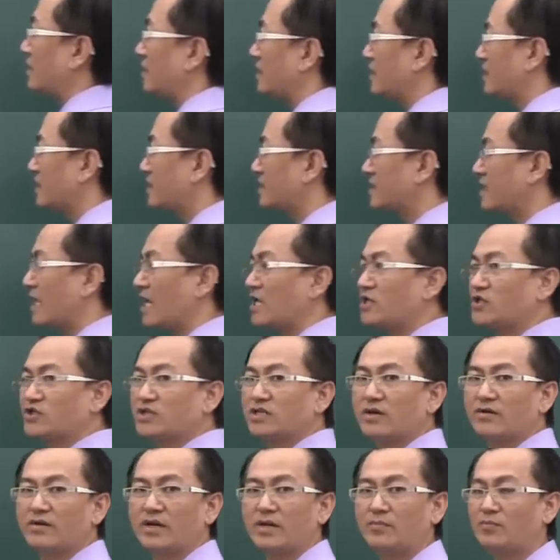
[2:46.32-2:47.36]

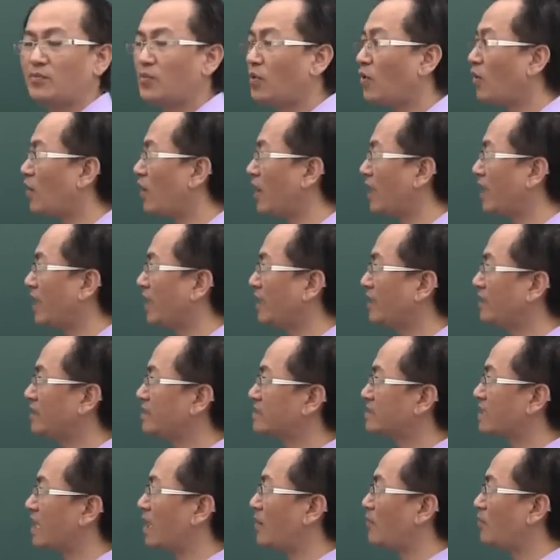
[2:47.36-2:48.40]
Stationary
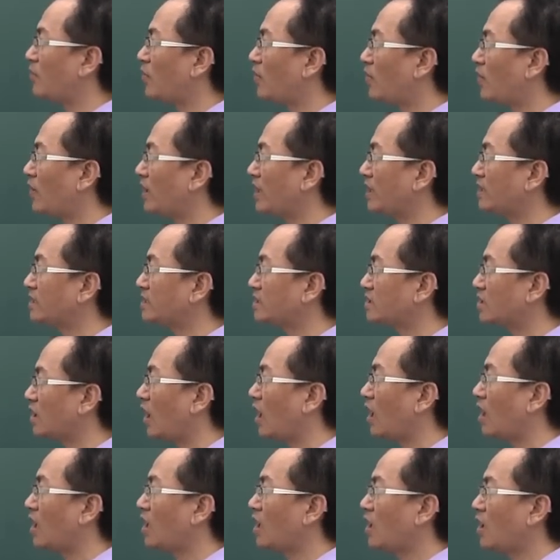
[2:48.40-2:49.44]
points are points
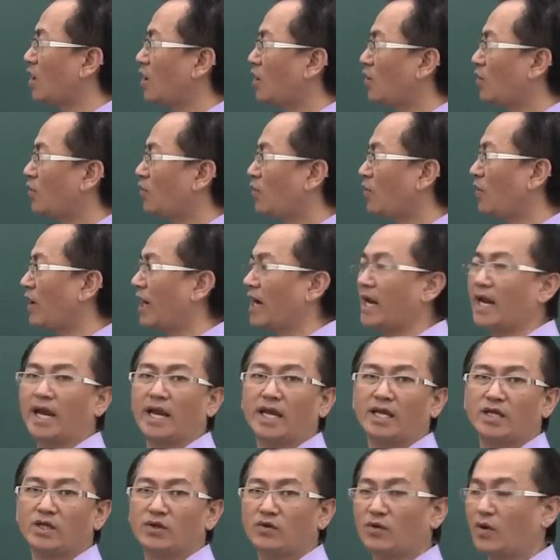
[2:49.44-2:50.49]

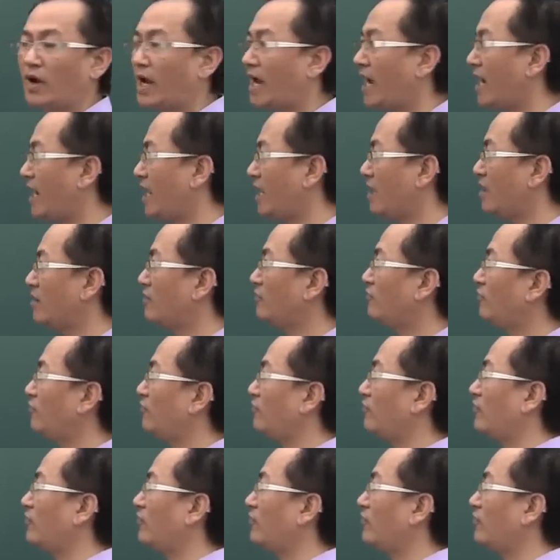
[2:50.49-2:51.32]
where you have